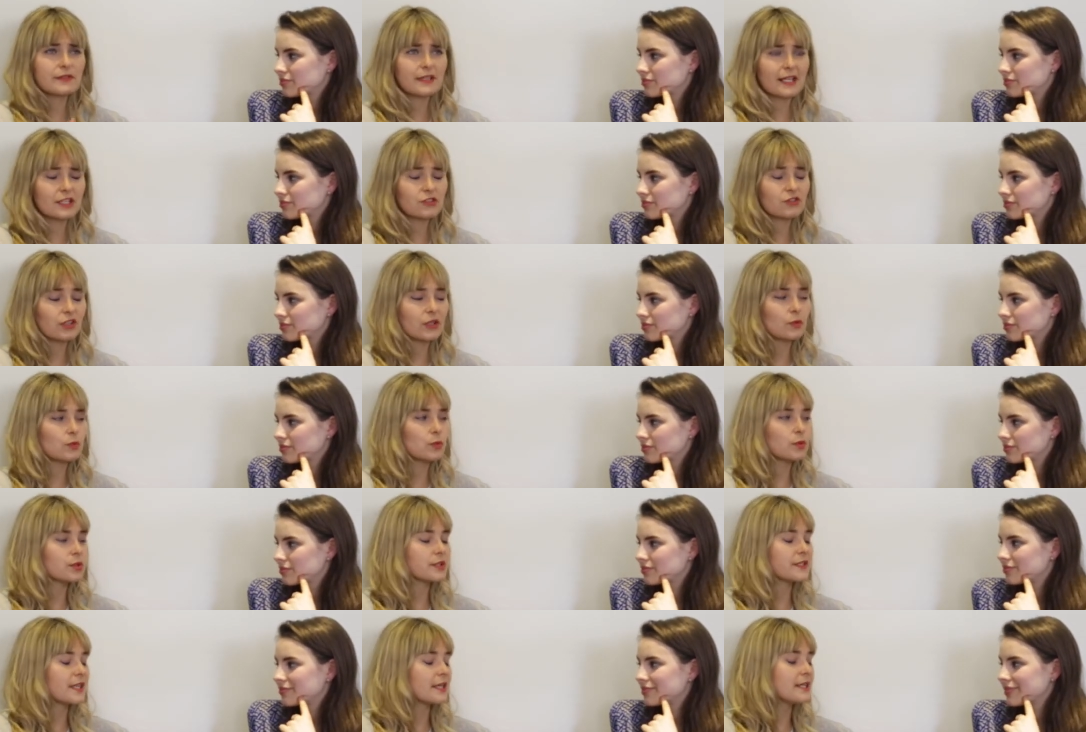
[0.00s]
Speaker 1: forget to
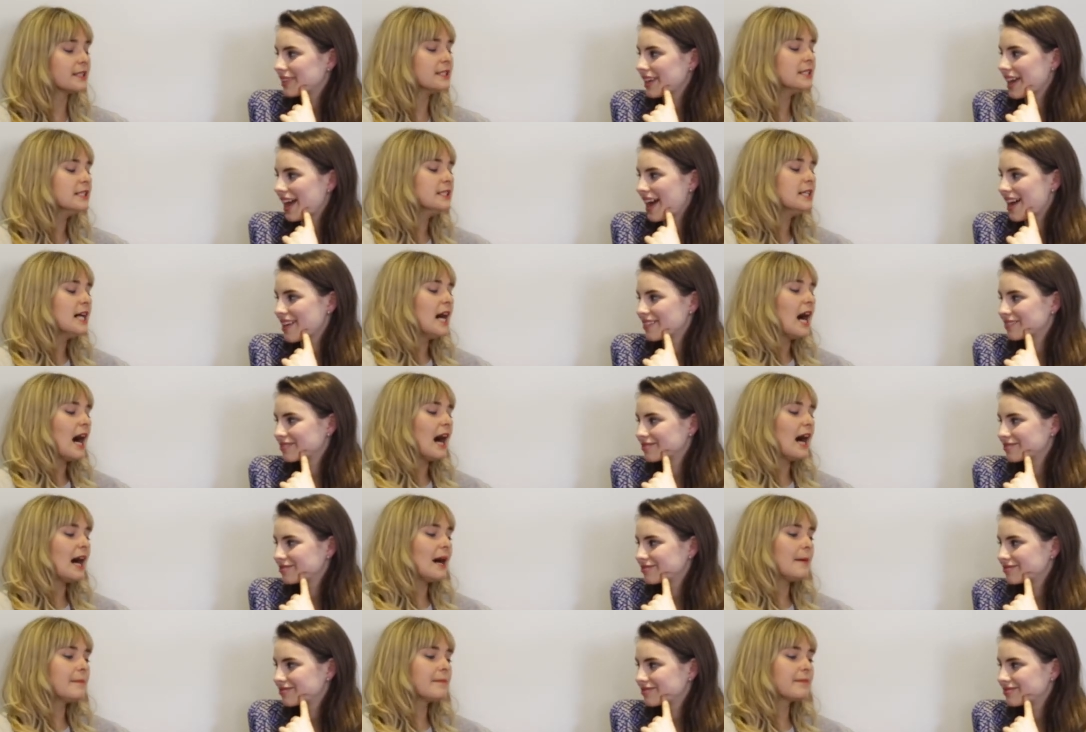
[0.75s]
drink water. Yeah.
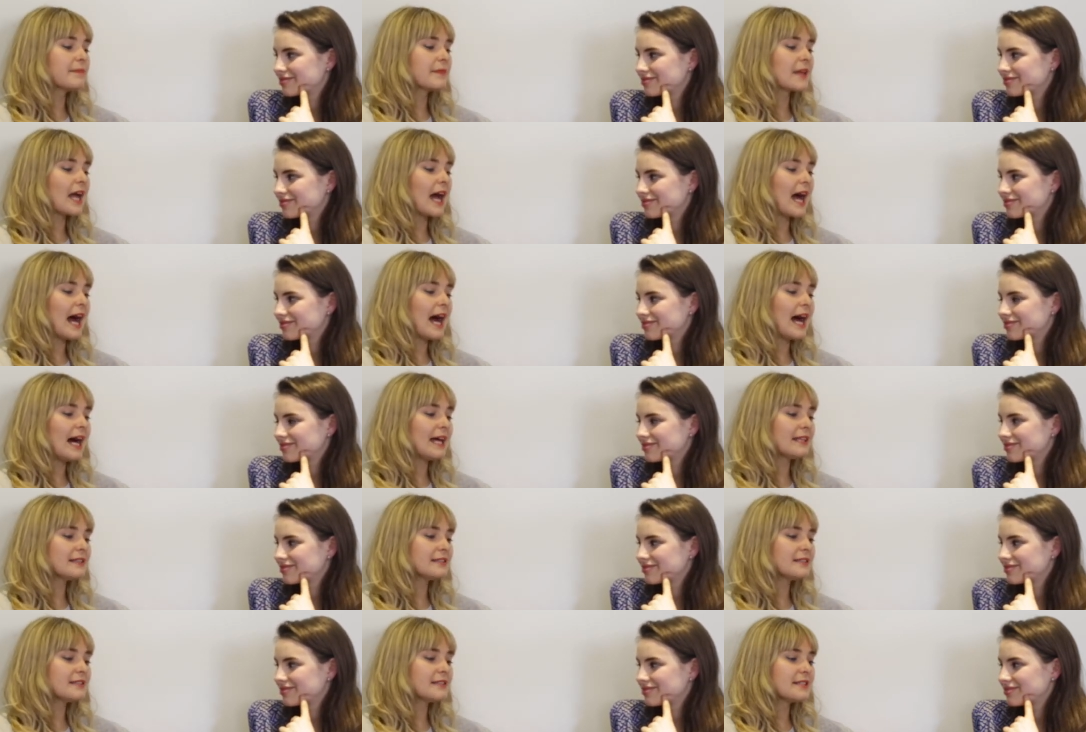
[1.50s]
Um,
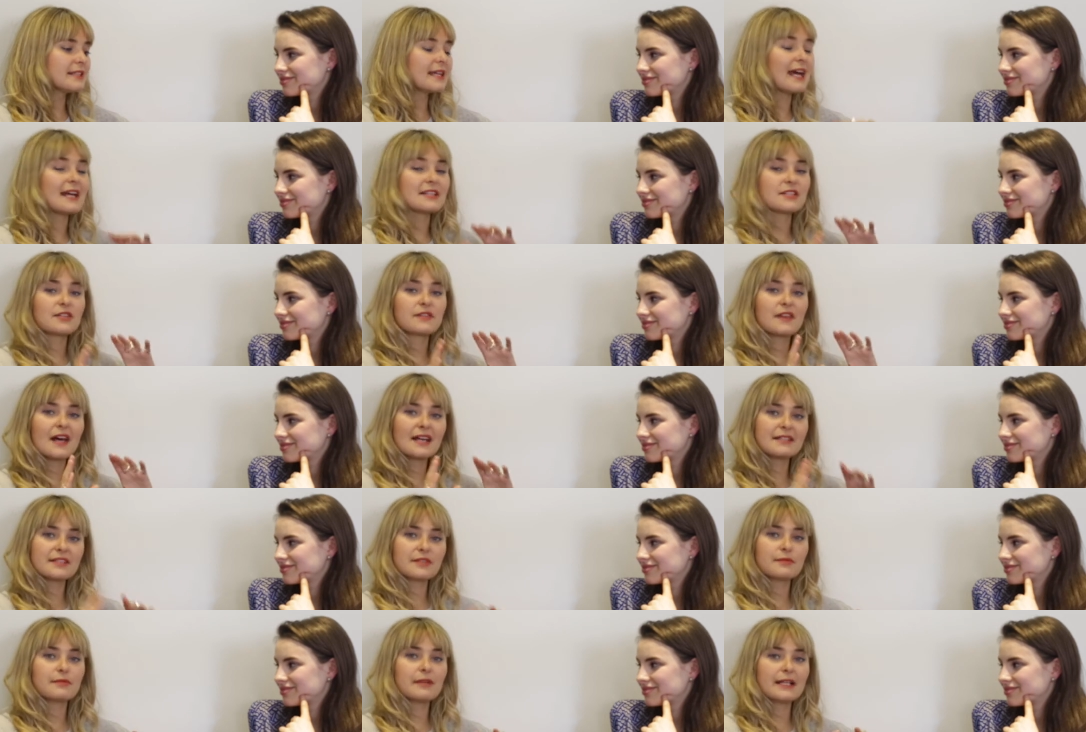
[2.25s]
and yeah, so
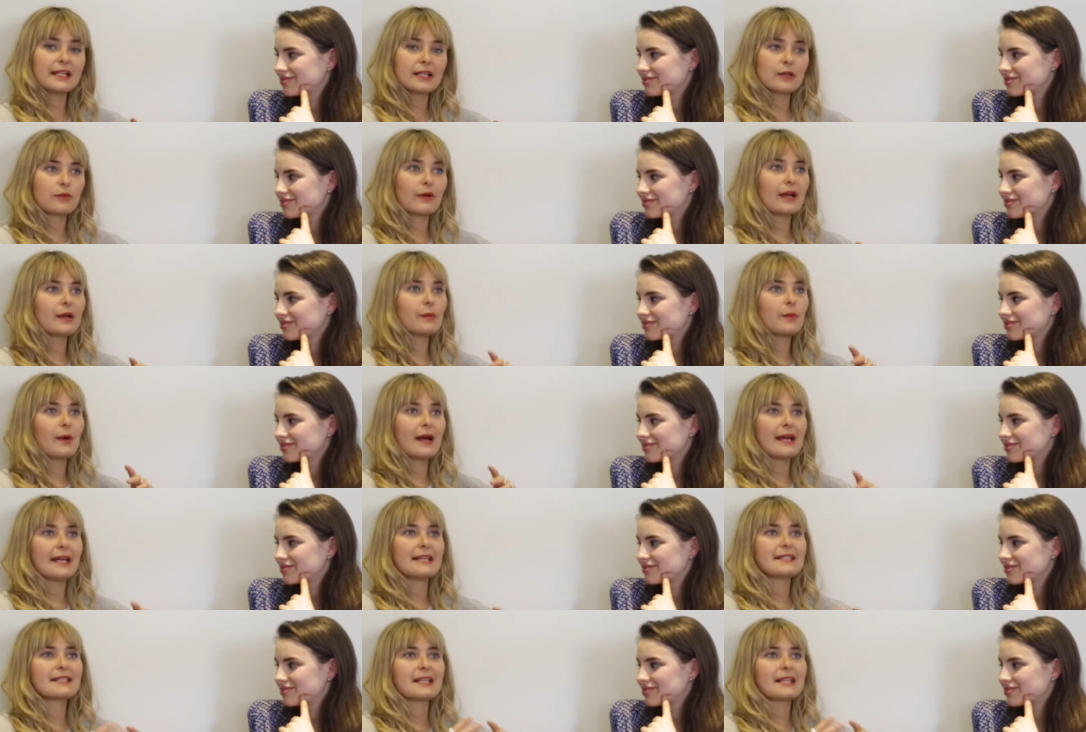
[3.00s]
that's a really great way.